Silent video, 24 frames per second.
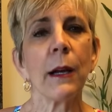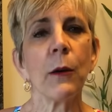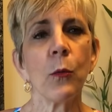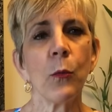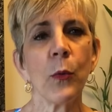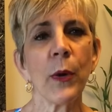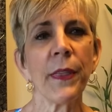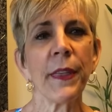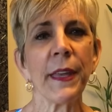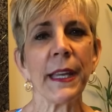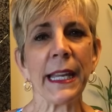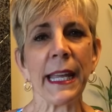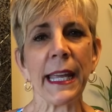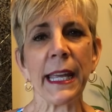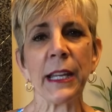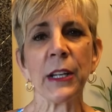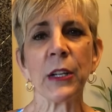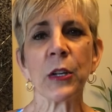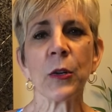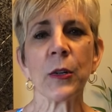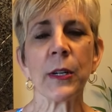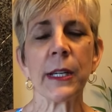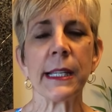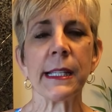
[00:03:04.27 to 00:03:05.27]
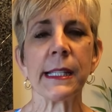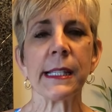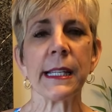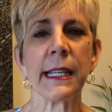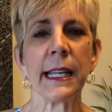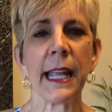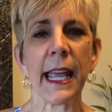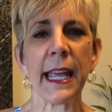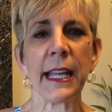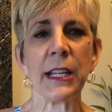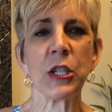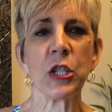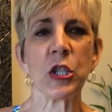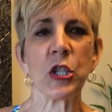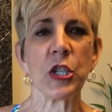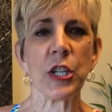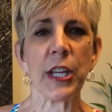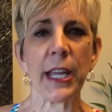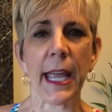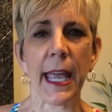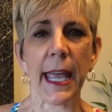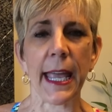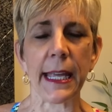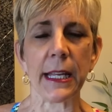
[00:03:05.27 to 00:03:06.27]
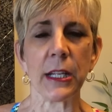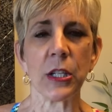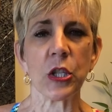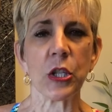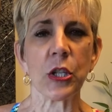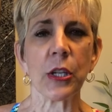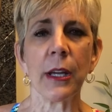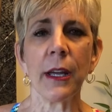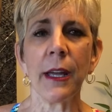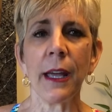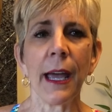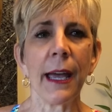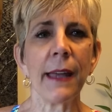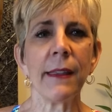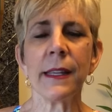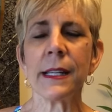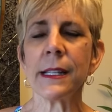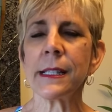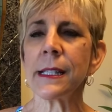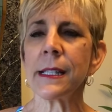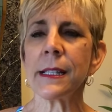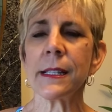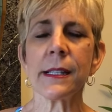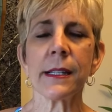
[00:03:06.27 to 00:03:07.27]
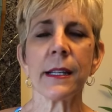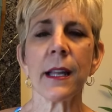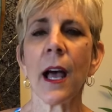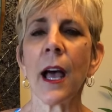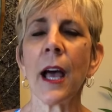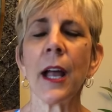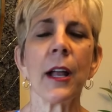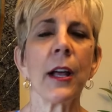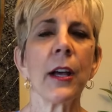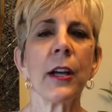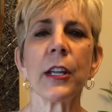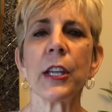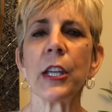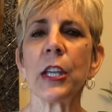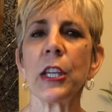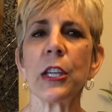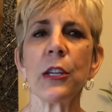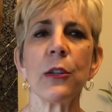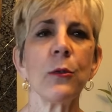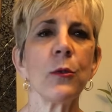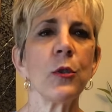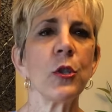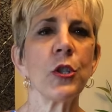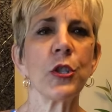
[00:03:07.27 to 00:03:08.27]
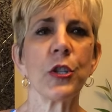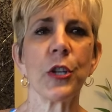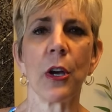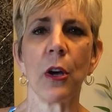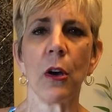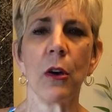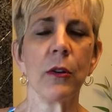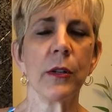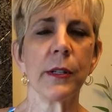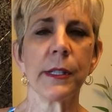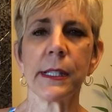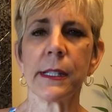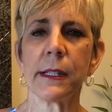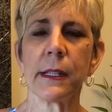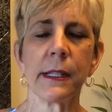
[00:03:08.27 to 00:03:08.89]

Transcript: with an increase in HGH, and this is not a huge dose.